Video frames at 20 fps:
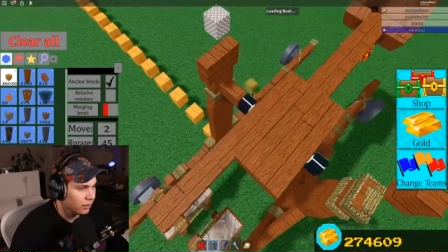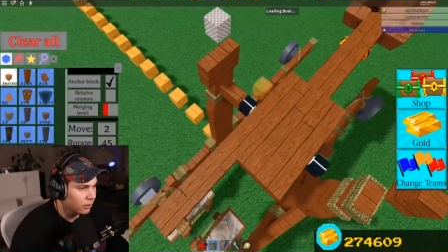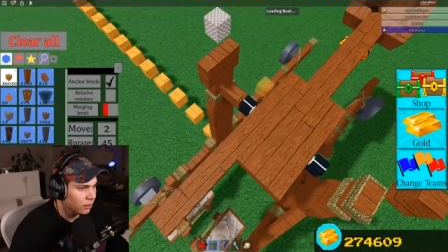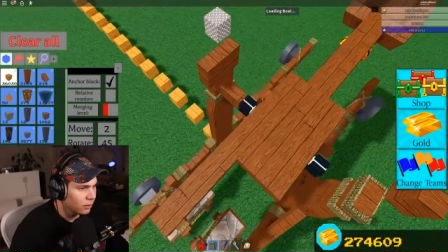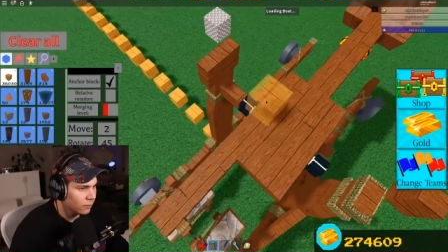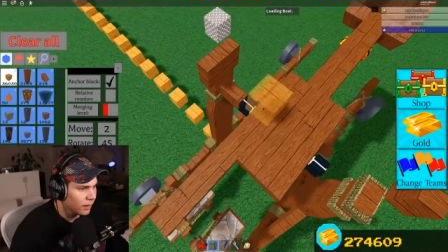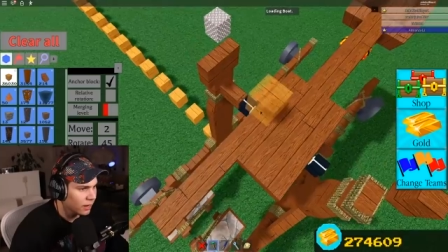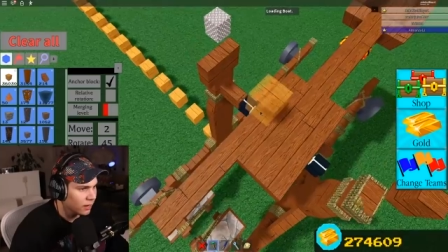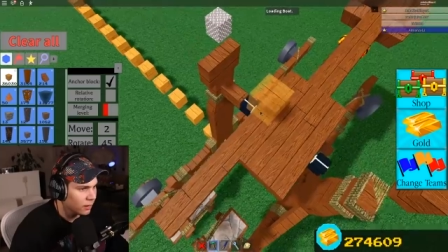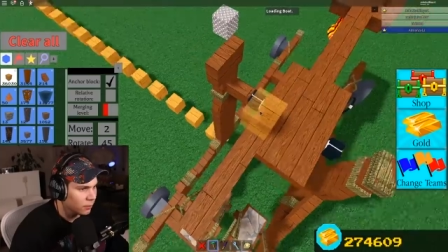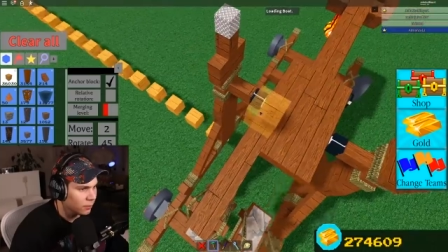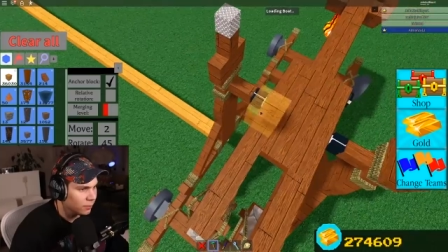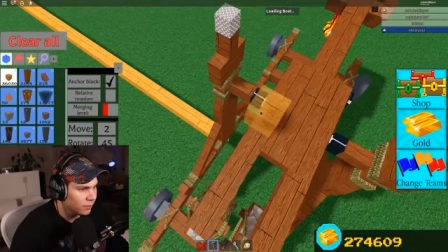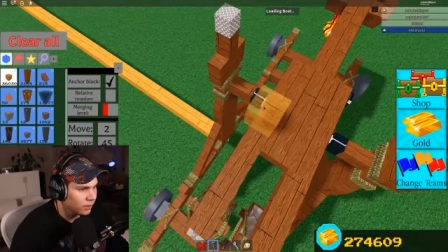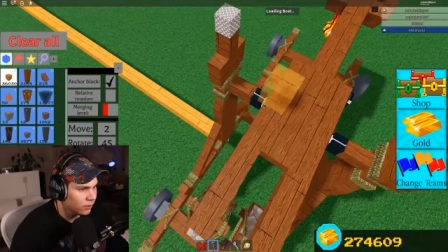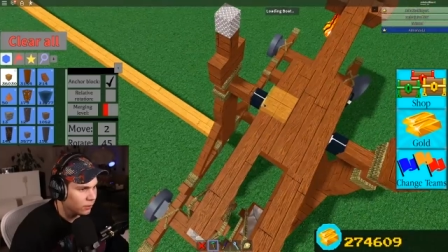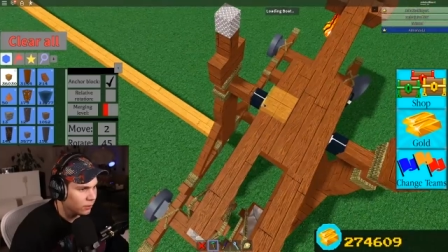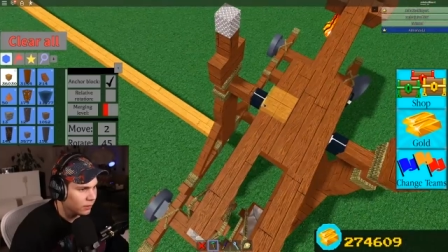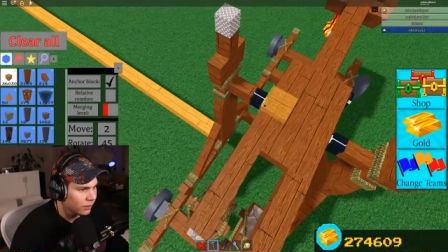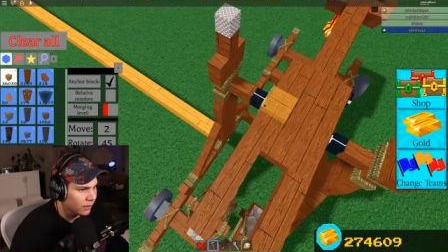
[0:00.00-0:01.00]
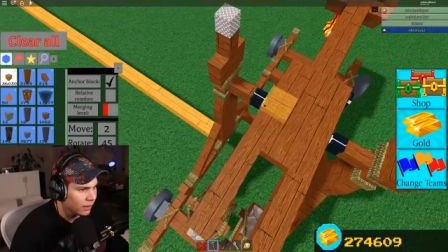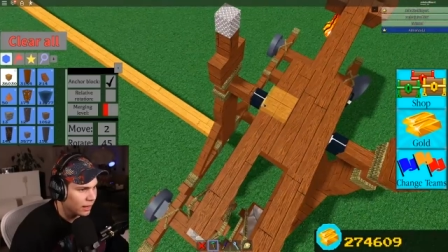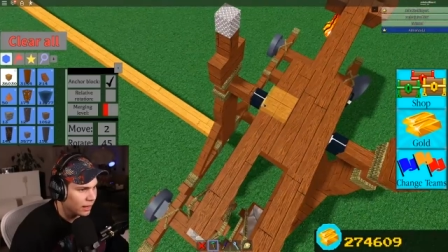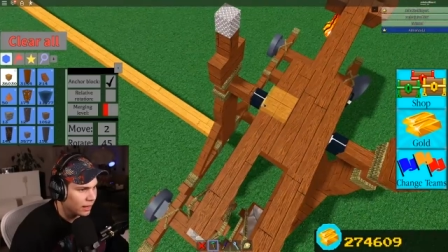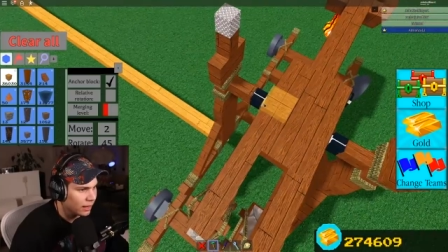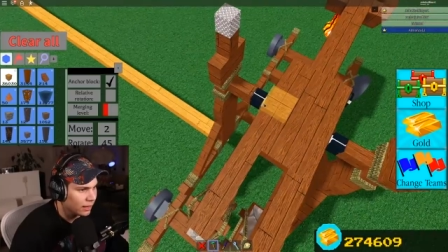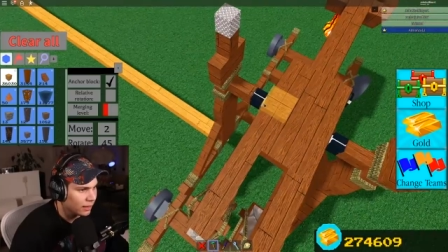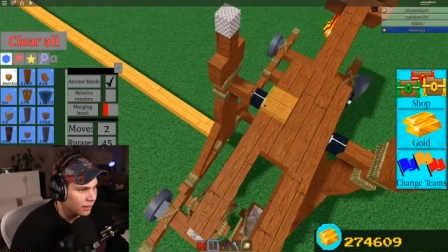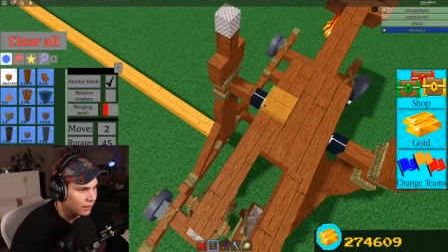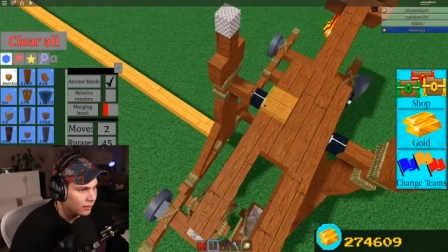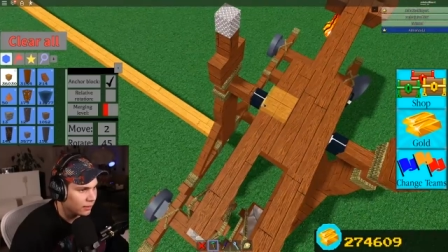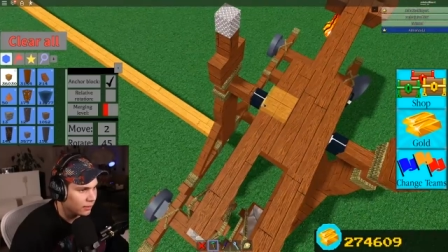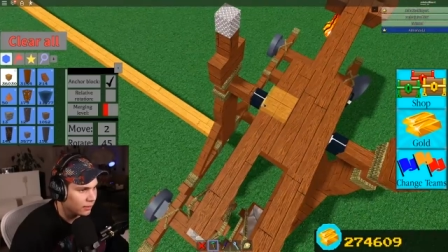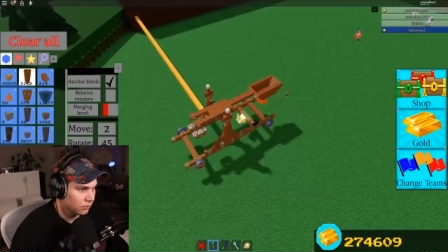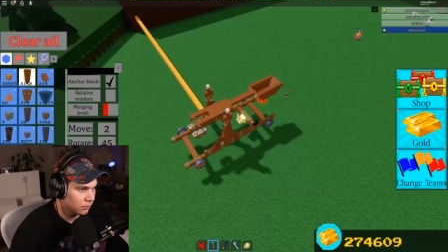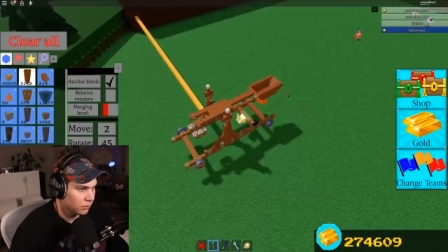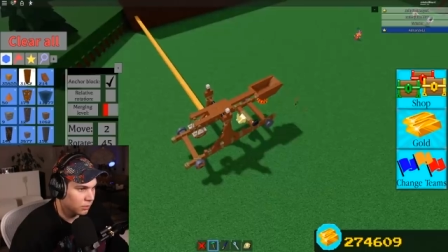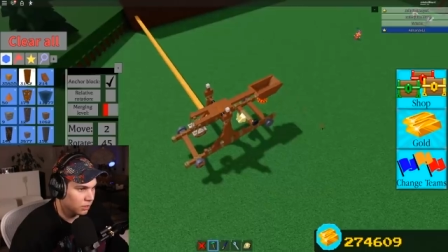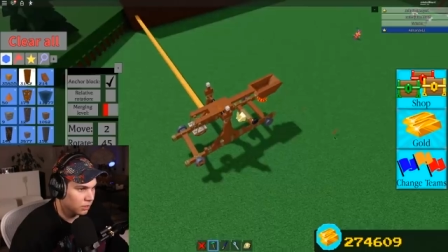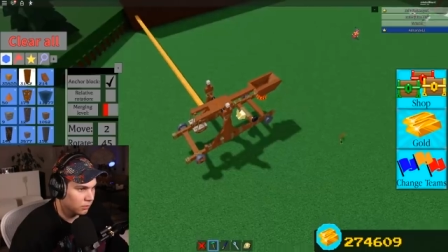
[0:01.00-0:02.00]
I don't know why that would be doing that.
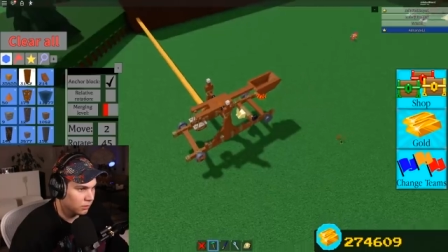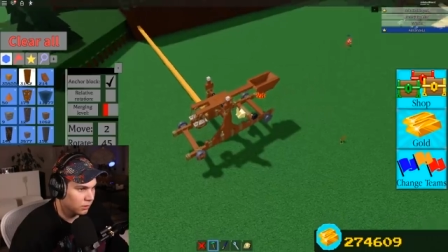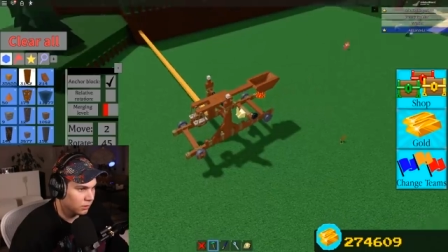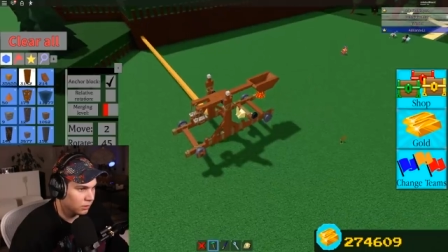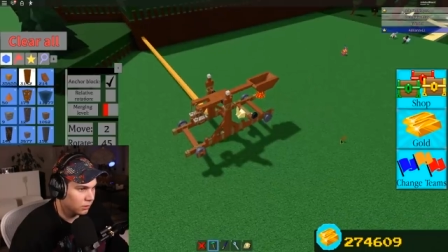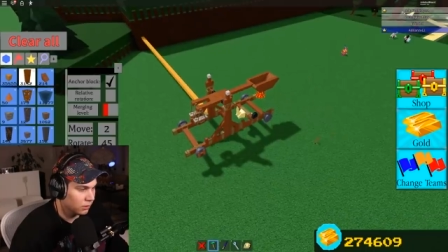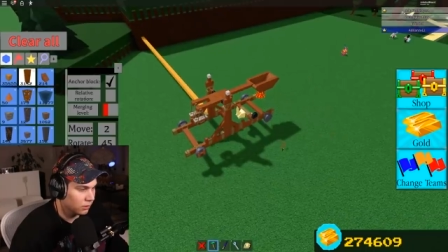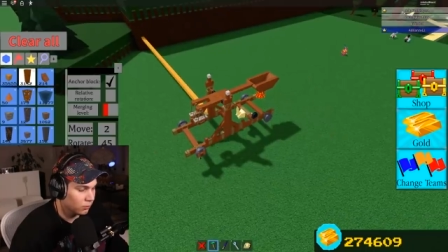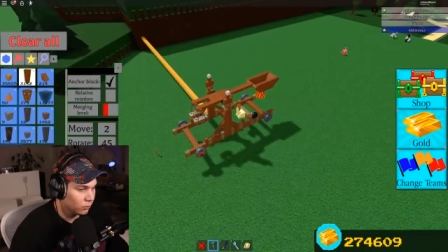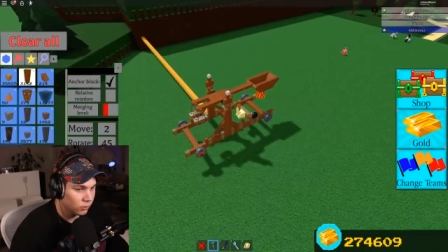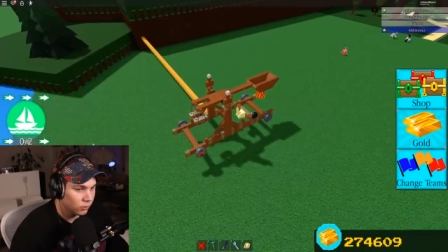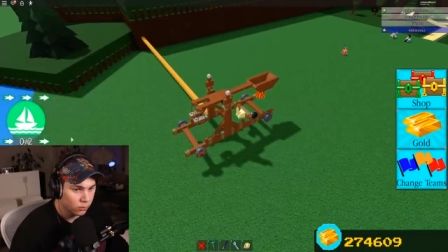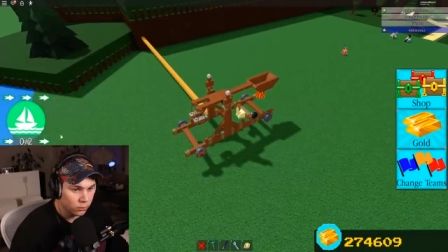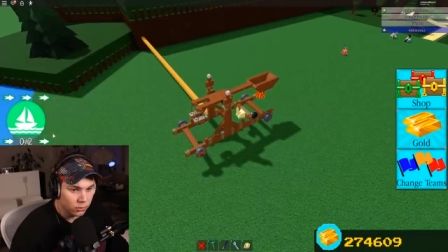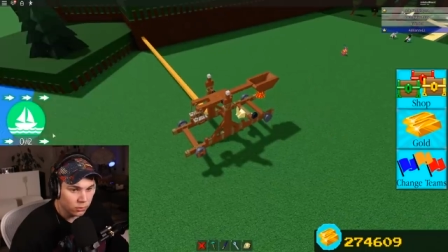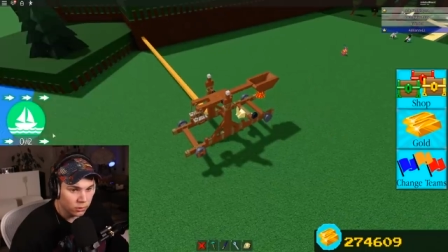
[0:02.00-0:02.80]
Okay, maybe it will